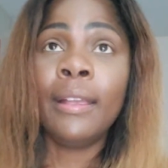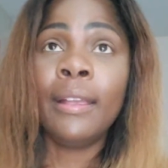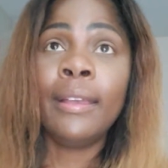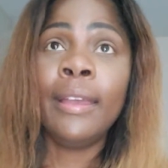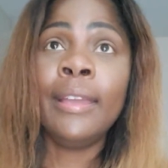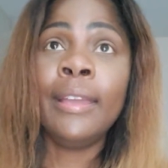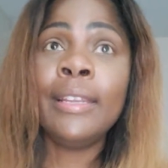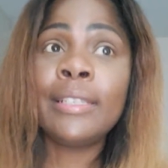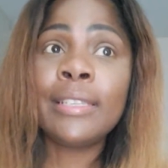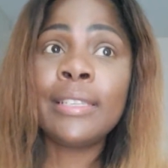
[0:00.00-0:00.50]

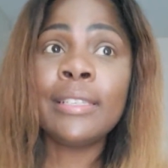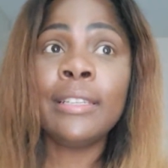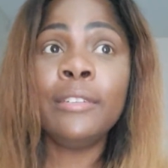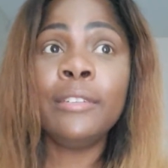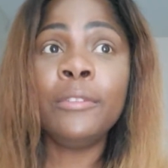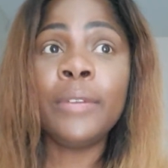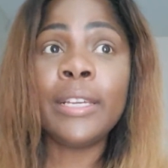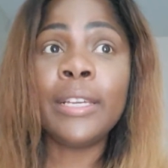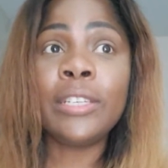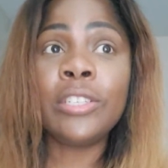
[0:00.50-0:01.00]
this is a
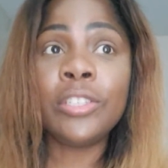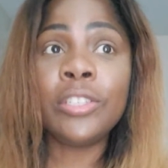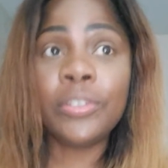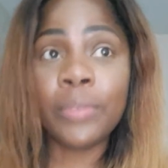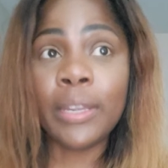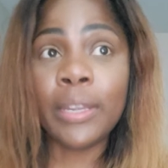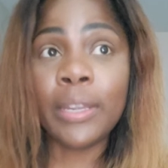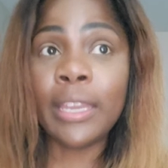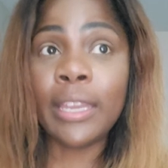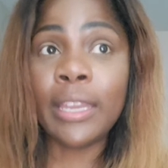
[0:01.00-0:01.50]
little
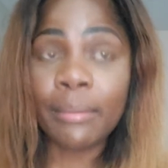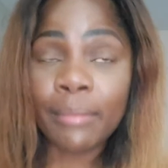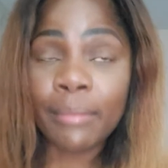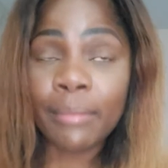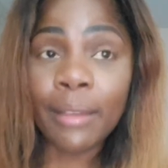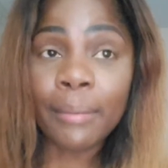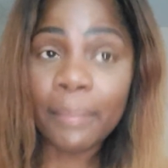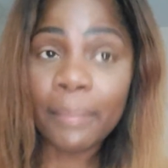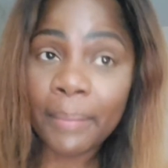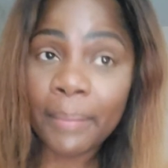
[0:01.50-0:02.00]

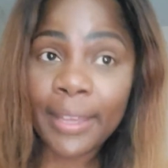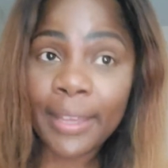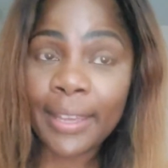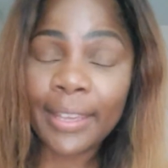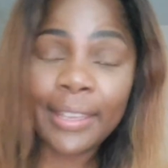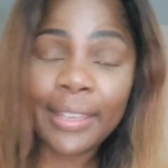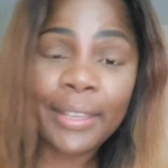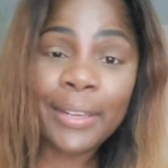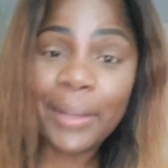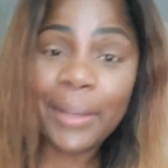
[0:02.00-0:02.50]
extreme,
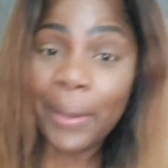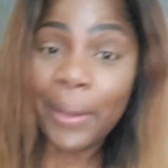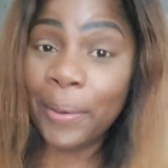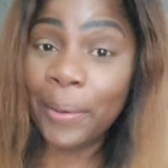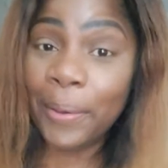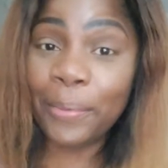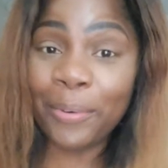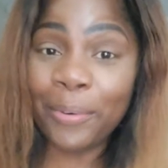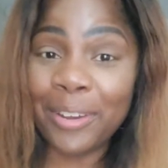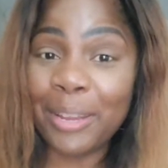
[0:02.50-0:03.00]
but
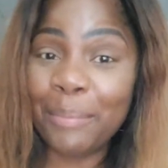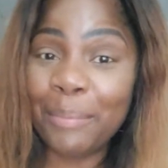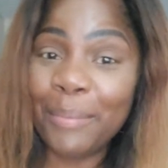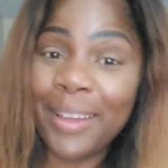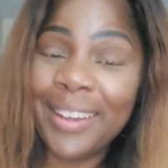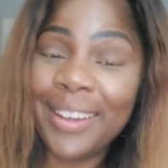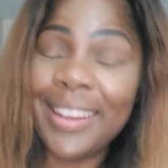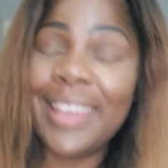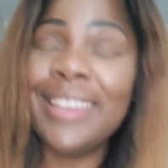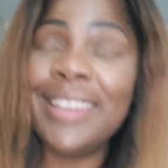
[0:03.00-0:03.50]
on a
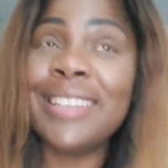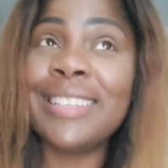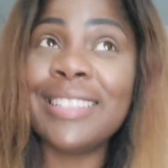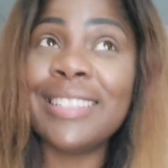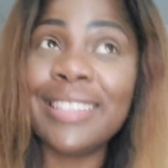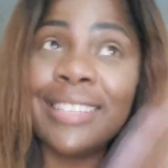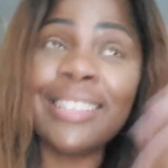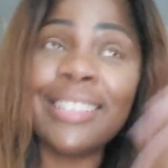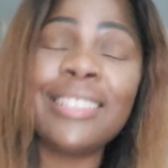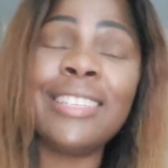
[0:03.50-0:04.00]
Monday, and this
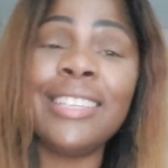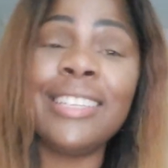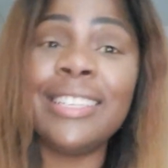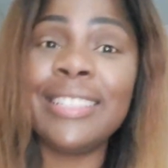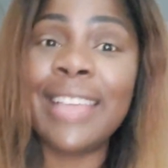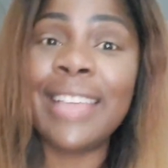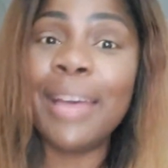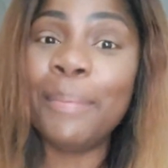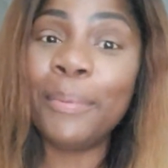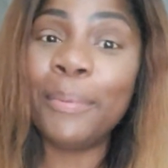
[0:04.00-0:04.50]
is just an
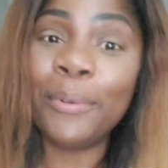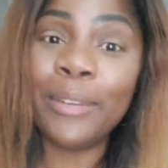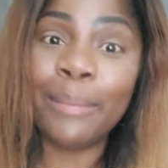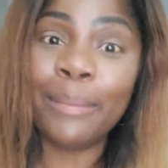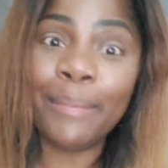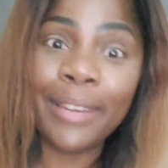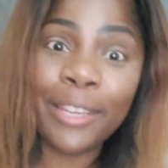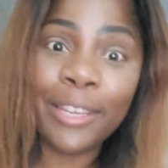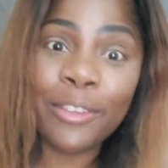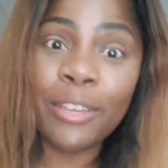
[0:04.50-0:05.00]
example, on a
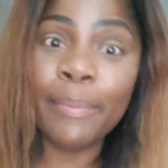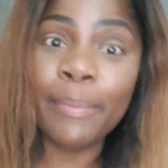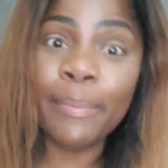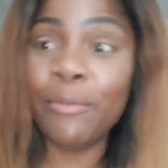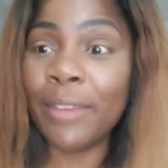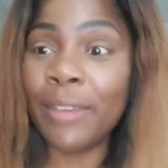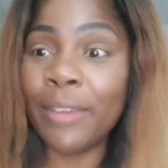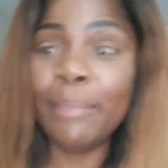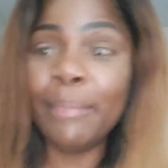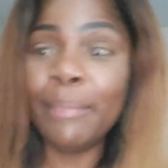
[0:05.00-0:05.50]
Monday you could be
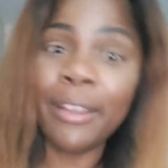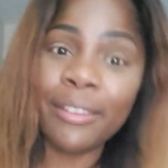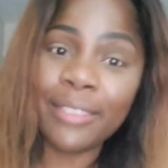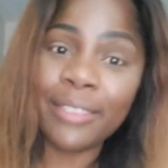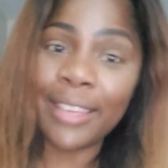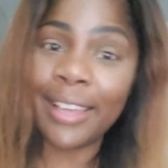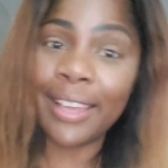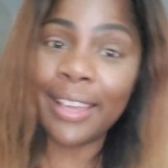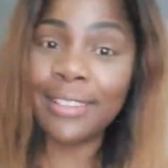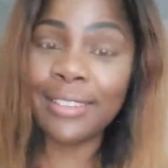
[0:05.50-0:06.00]
running
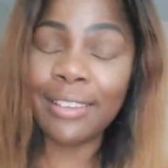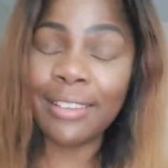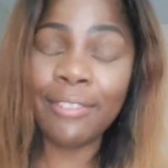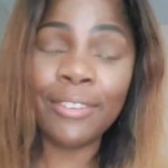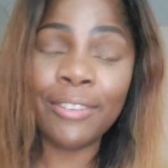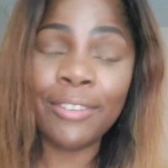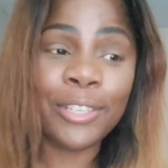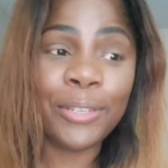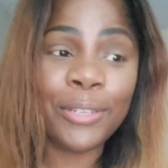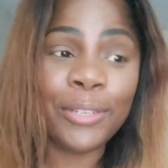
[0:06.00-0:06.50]
marathons.
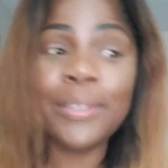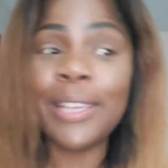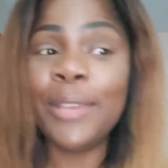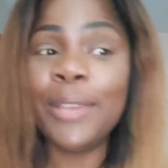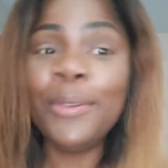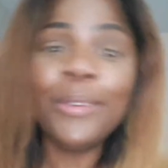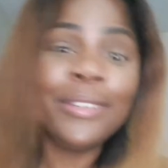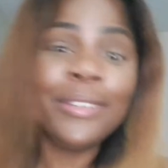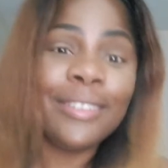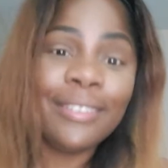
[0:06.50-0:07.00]
On Tuesday
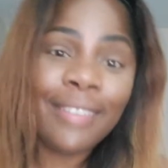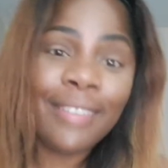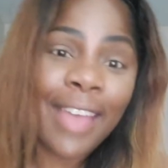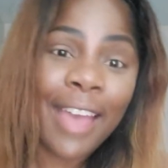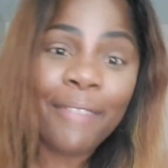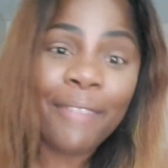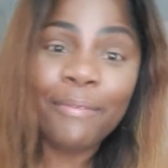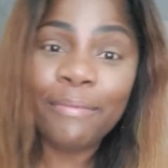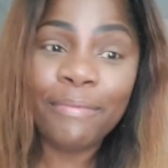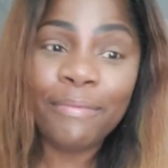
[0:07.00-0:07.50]
you can
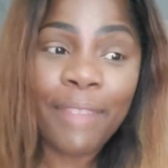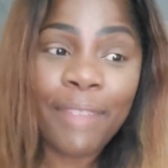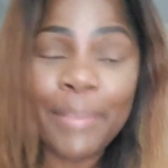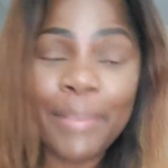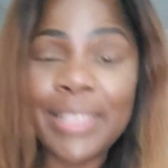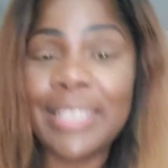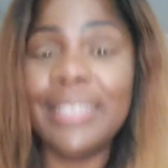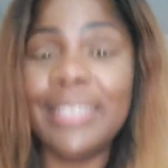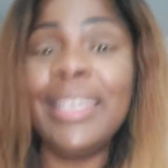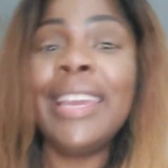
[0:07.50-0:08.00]
have
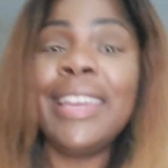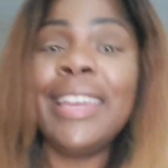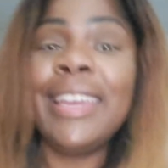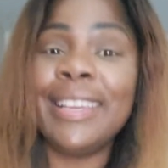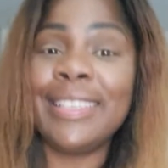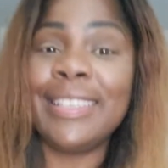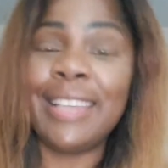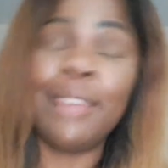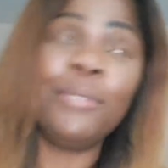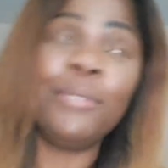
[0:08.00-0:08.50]
missing
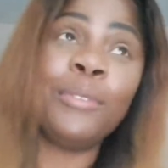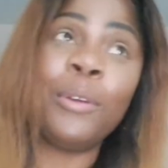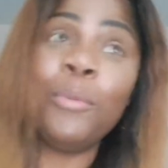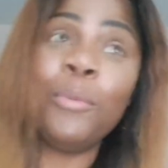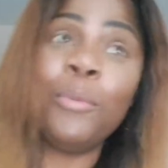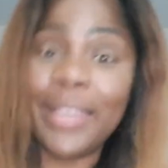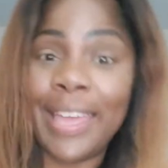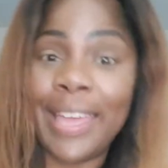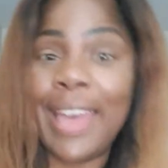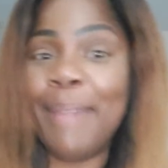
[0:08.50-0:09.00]
legs. I don't know
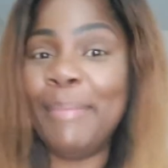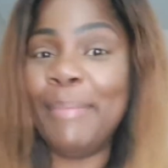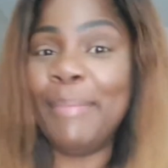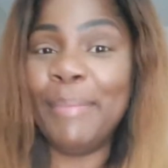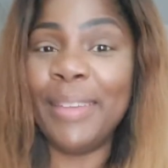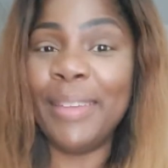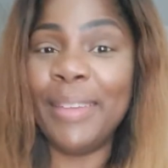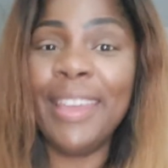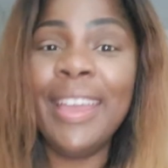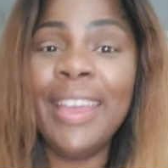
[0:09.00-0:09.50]
what could
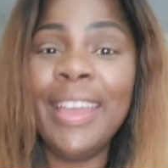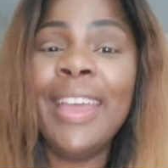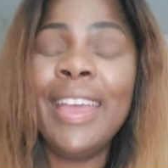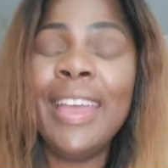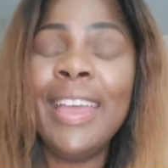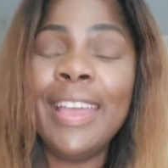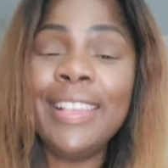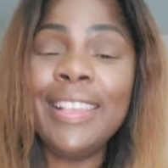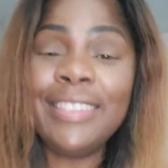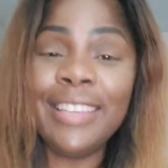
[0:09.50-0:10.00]
happen, but
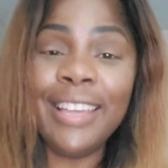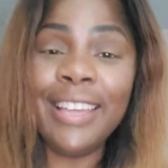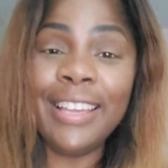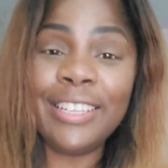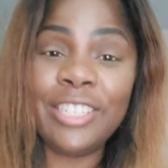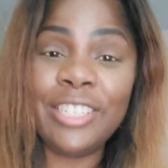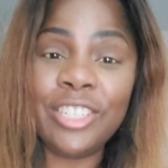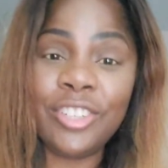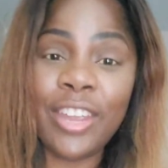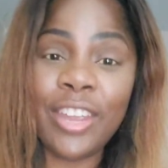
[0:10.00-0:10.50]
it's an
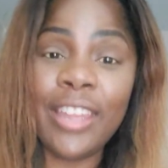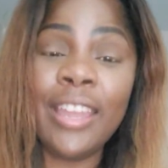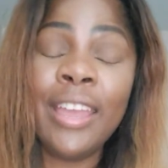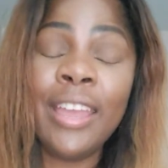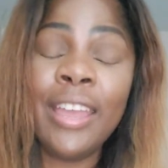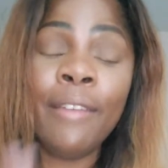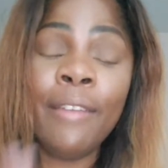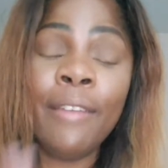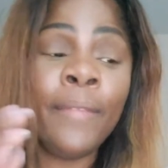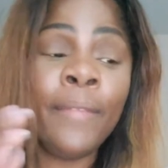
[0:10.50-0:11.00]
extreme.
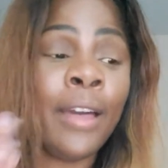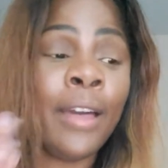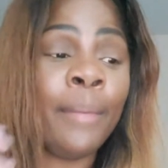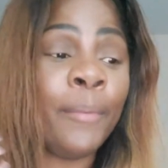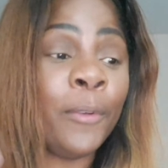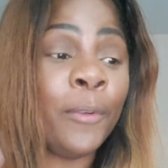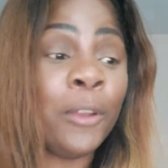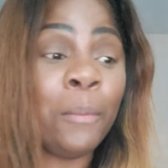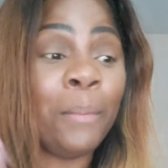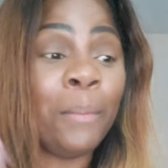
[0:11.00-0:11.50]

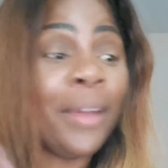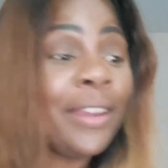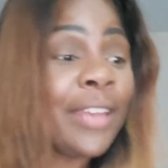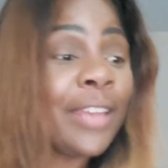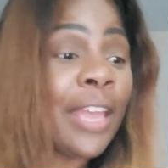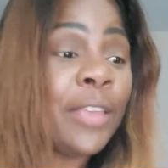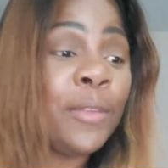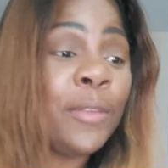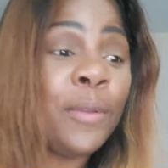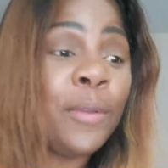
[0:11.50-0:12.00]
On a
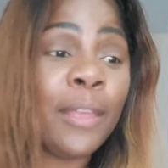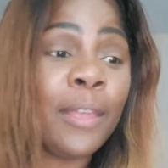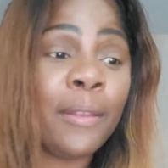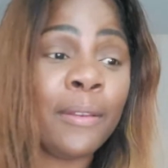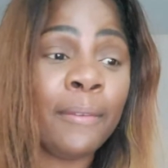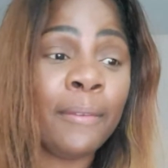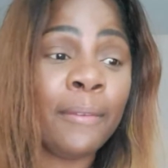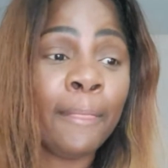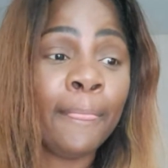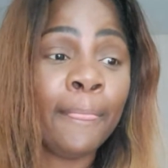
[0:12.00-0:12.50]
Monday you can